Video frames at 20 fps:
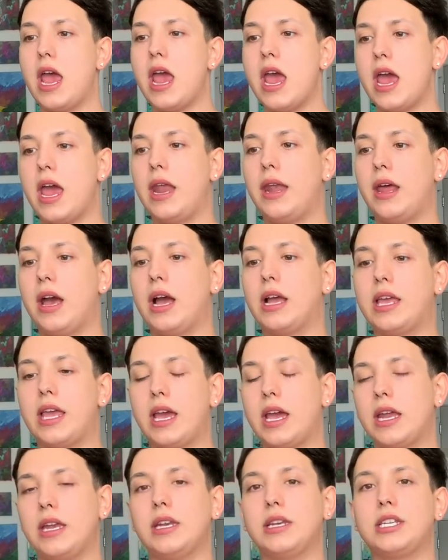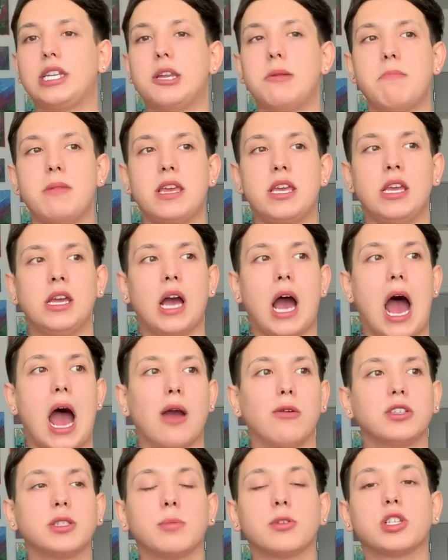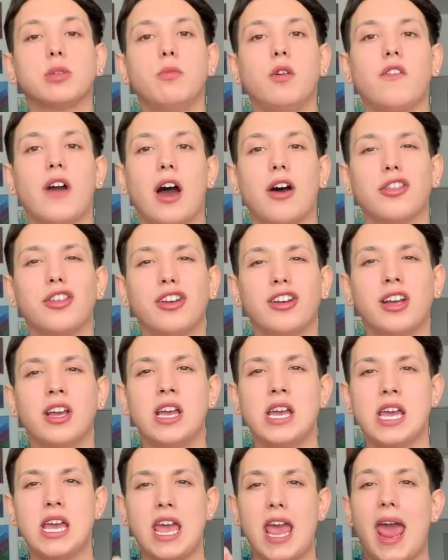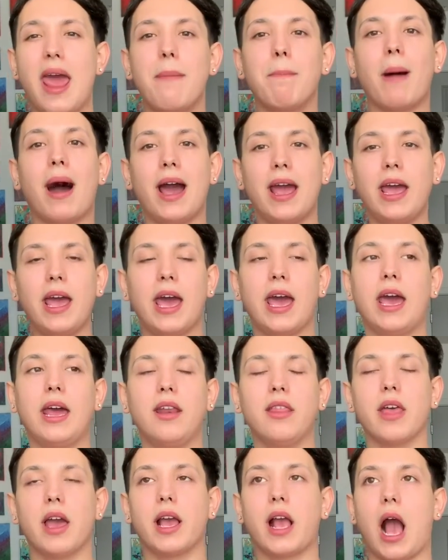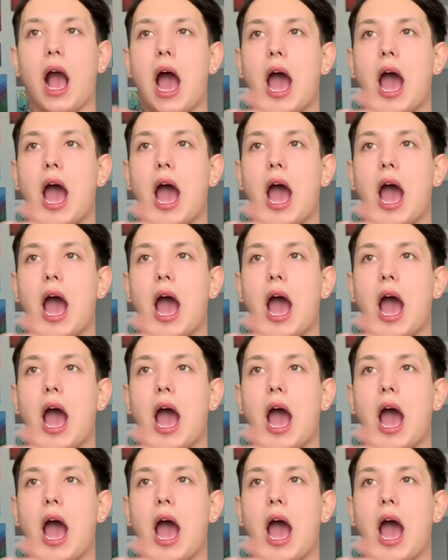And again, to me, I was supposed to move out there. In my head, like,